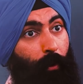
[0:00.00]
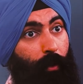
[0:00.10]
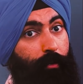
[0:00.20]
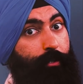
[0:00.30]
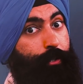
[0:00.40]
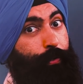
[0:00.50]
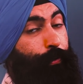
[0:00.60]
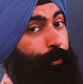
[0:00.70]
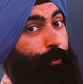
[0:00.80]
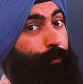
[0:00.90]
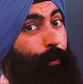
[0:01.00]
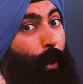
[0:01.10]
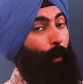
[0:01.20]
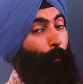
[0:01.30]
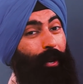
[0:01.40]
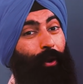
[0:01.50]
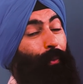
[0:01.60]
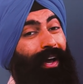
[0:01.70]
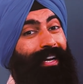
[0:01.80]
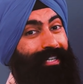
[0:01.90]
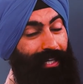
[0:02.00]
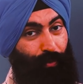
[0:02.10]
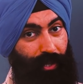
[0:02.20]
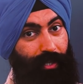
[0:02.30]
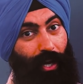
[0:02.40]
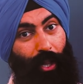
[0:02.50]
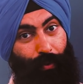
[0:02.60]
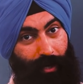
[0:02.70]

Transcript: well, screw you, we don't want to deal with the dollar